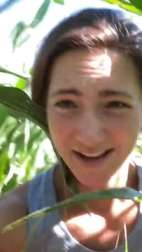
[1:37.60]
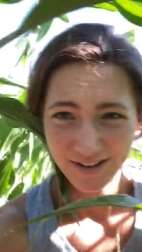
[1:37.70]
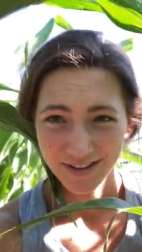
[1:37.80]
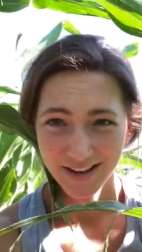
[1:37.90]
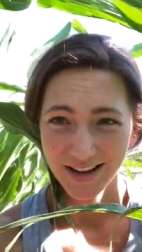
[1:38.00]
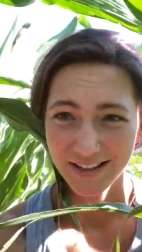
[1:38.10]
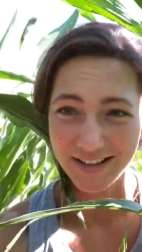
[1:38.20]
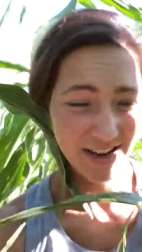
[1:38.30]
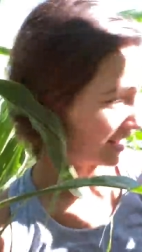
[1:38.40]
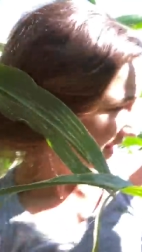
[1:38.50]
don't think I can
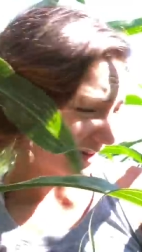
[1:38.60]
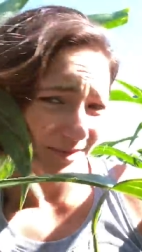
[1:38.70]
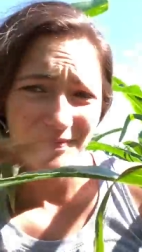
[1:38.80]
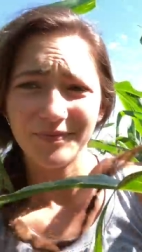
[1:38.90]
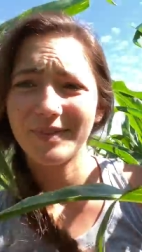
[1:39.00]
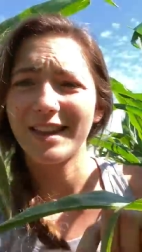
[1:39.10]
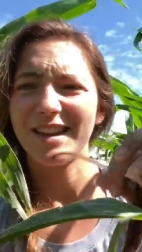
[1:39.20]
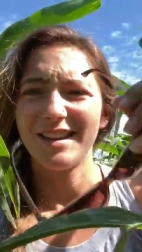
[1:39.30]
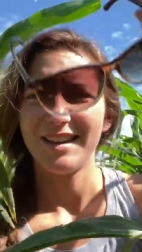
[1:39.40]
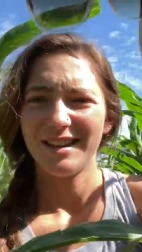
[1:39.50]
stay here.
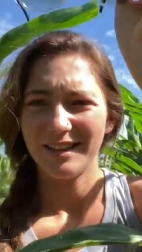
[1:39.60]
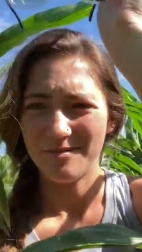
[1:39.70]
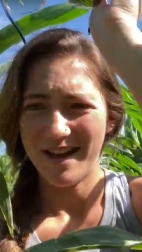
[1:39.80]
Come